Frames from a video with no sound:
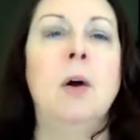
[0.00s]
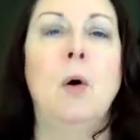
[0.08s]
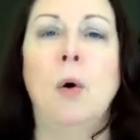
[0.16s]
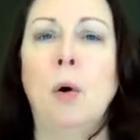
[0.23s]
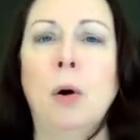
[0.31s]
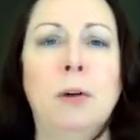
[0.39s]

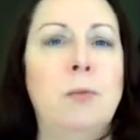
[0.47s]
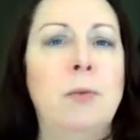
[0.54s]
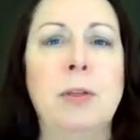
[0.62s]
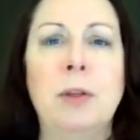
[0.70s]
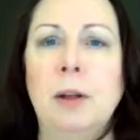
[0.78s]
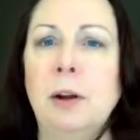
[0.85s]
or
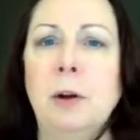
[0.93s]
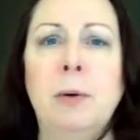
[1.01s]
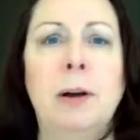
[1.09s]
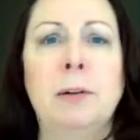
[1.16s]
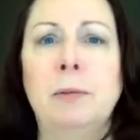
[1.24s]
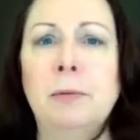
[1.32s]
with
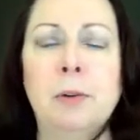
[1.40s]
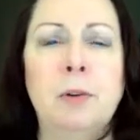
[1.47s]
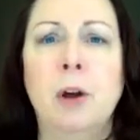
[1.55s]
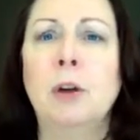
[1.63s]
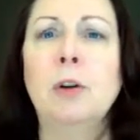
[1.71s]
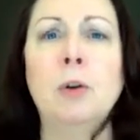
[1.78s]

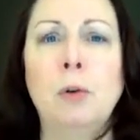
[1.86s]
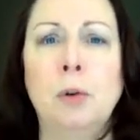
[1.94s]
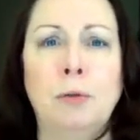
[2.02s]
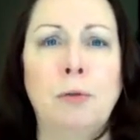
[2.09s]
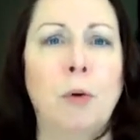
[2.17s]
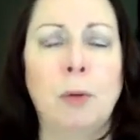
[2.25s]
a
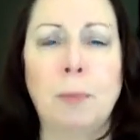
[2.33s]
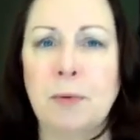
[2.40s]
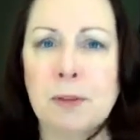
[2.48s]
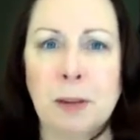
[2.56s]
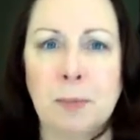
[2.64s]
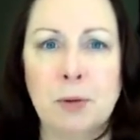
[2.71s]
Google form
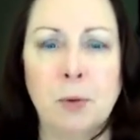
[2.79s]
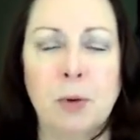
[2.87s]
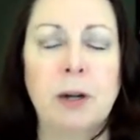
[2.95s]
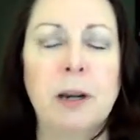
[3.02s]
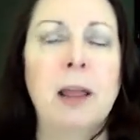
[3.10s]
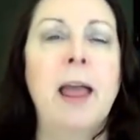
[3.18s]
of some
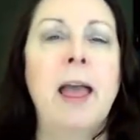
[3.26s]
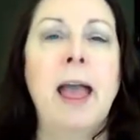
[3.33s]
sort.